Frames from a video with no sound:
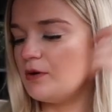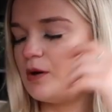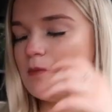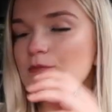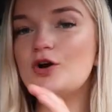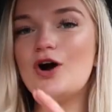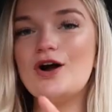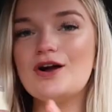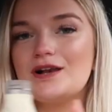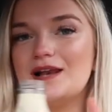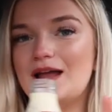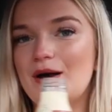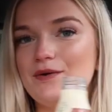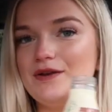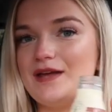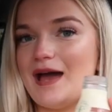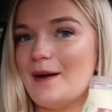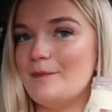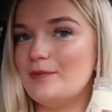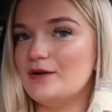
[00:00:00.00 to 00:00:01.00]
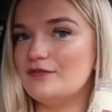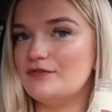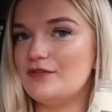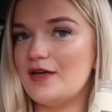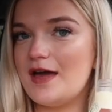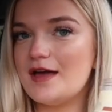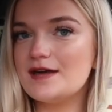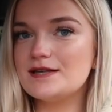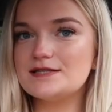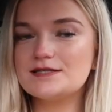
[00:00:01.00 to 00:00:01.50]
Mum got cloudy apple of
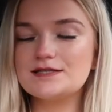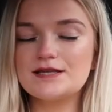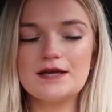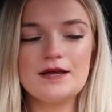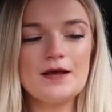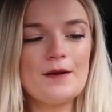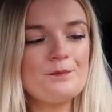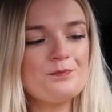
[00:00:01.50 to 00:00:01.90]
this,